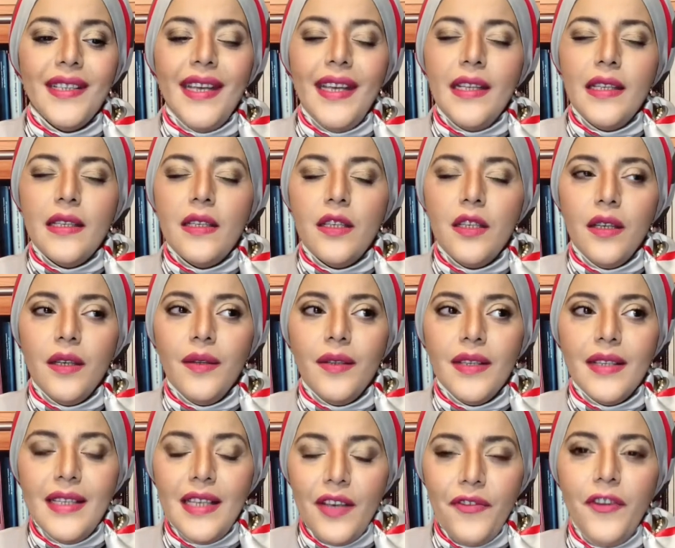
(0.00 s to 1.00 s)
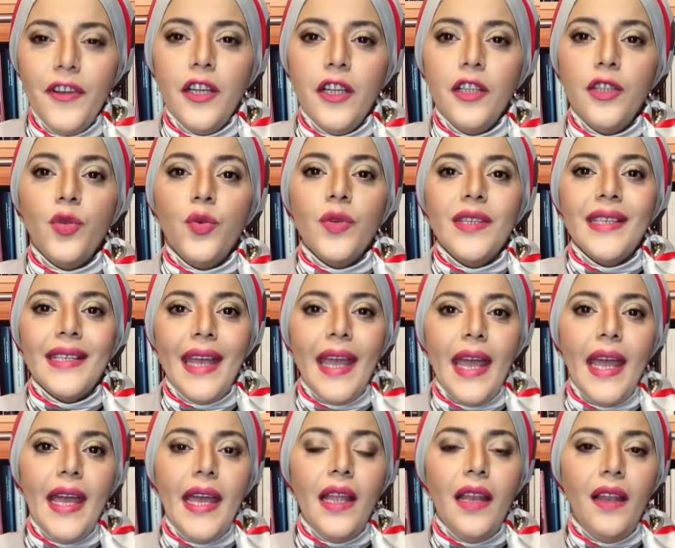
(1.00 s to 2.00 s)
it's difficult to
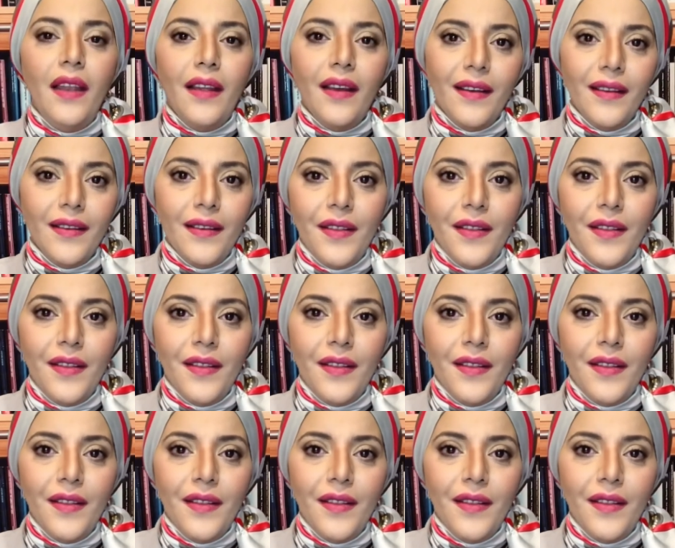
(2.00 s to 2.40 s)
scale